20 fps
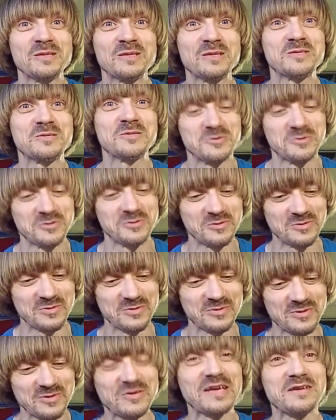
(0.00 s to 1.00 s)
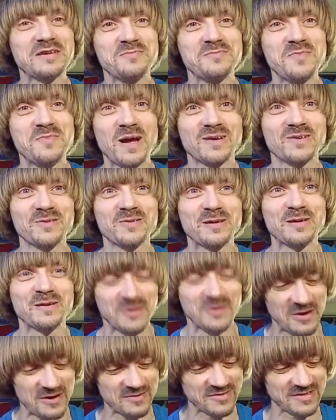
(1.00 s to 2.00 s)
to get him
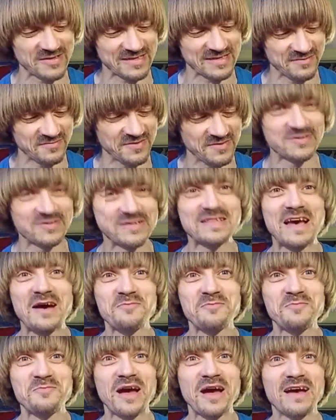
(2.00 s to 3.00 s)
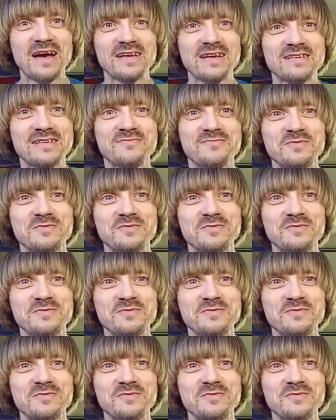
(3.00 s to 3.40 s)
angry, obviously, if he was that mad.